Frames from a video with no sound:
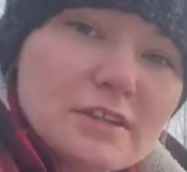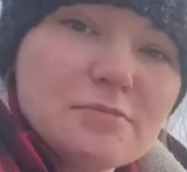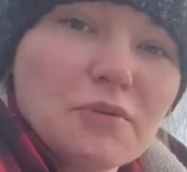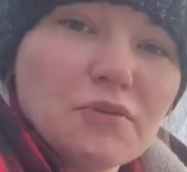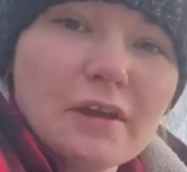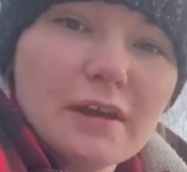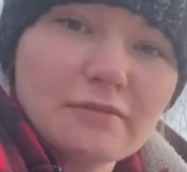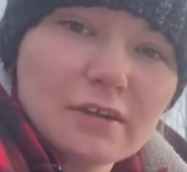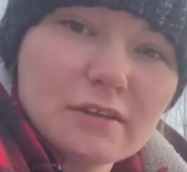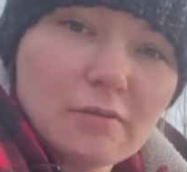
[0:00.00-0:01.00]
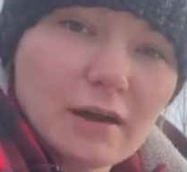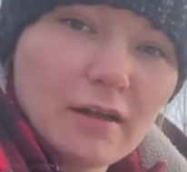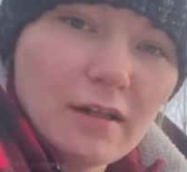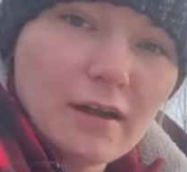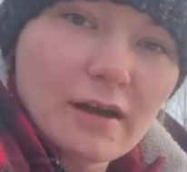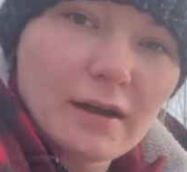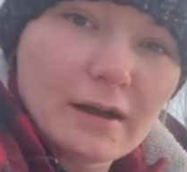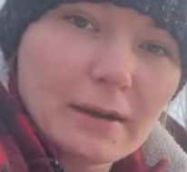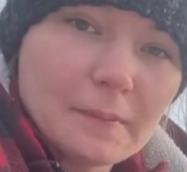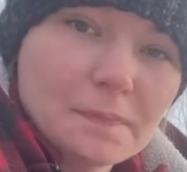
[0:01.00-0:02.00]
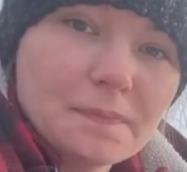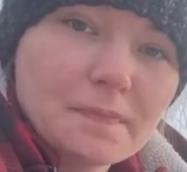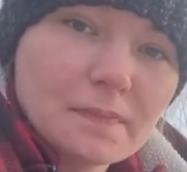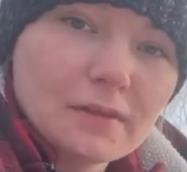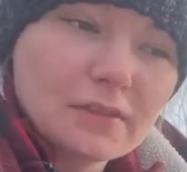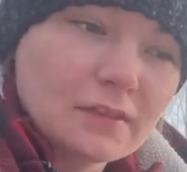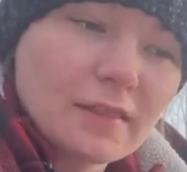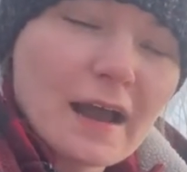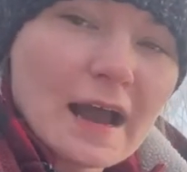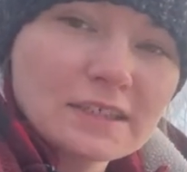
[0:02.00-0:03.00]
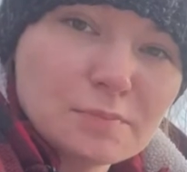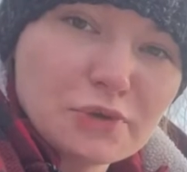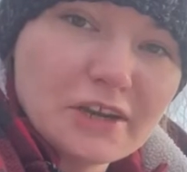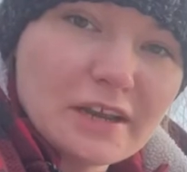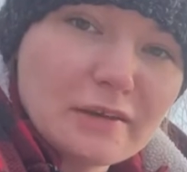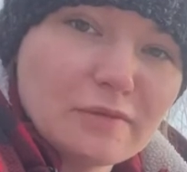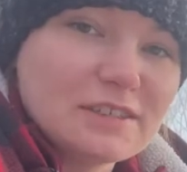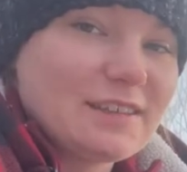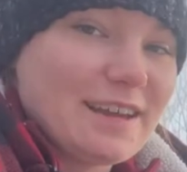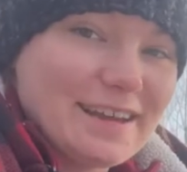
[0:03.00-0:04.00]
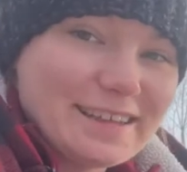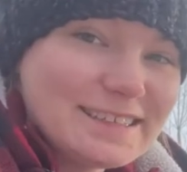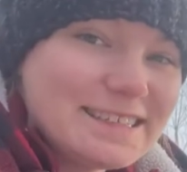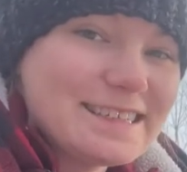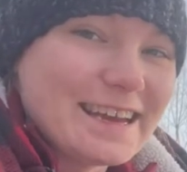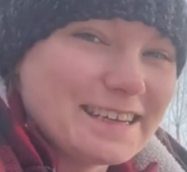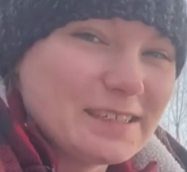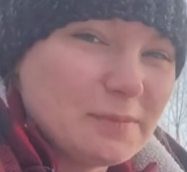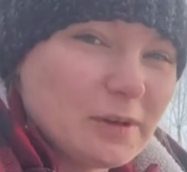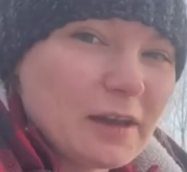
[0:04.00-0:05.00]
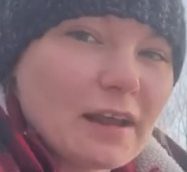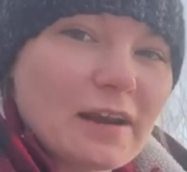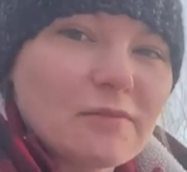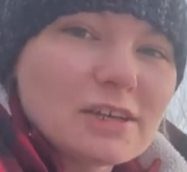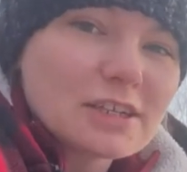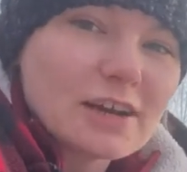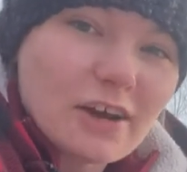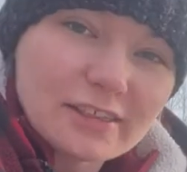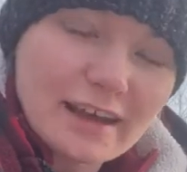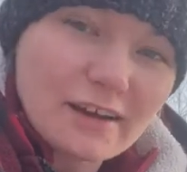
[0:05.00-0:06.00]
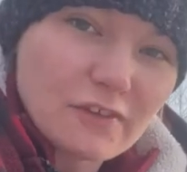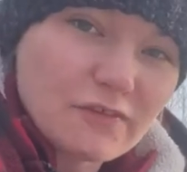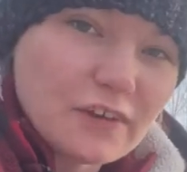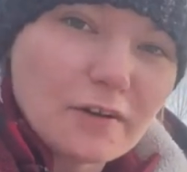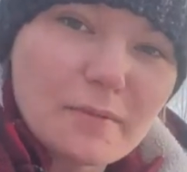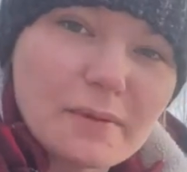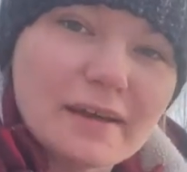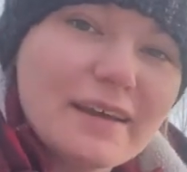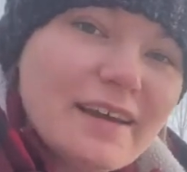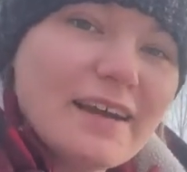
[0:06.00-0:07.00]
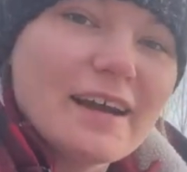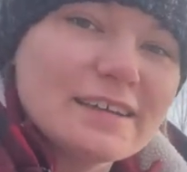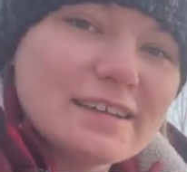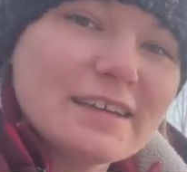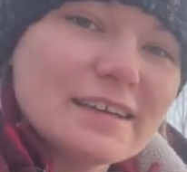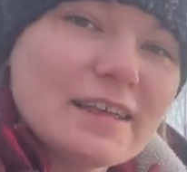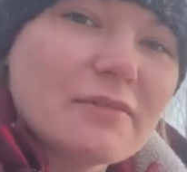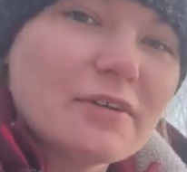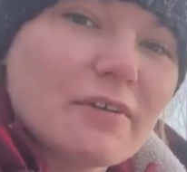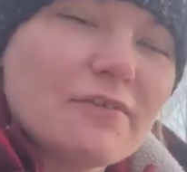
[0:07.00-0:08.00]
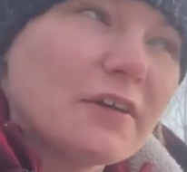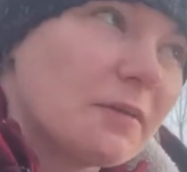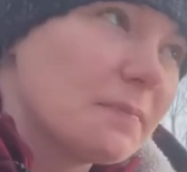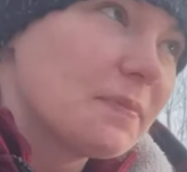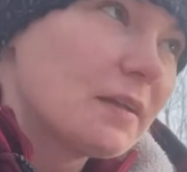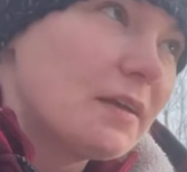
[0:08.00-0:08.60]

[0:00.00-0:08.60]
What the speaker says: smoothly and really well. The last breeding was like textbook and I wish I got that on film, but I didn't get that one on film.